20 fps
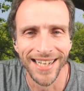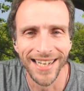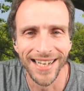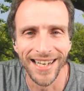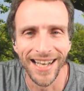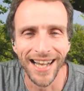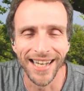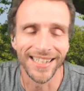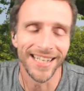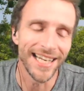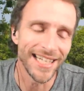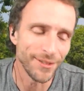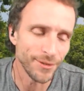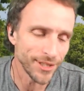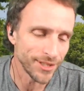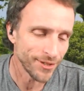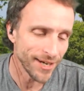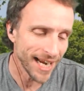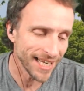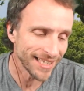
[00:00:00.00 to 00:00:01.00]
I'd like to
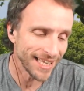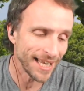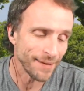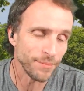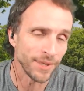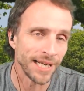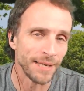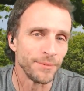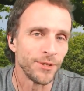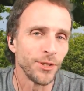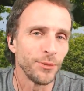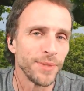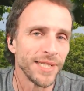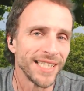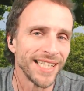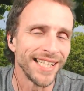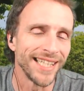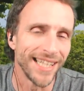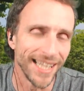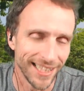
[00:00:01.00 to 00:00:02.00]
retract that, but I'm too
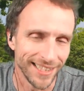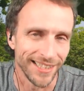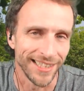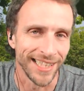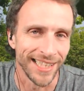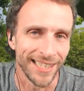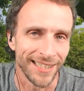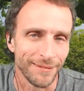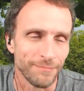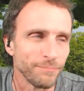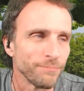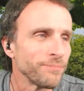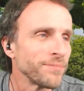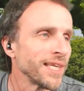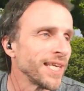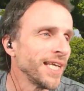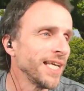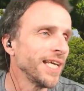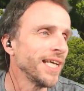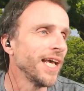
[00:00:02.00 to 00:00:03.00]
busy giggling.
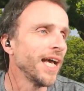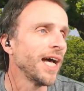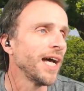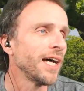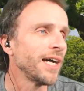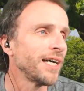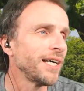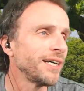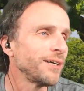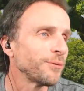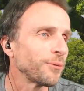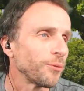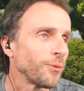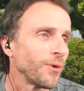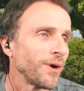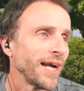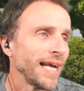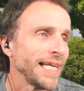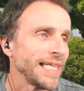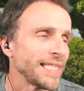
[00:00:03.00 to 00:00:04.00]
All
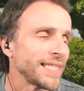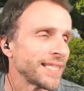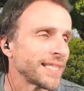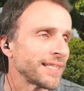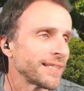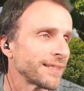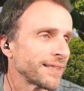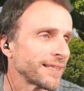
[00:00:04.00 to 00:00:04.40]
right.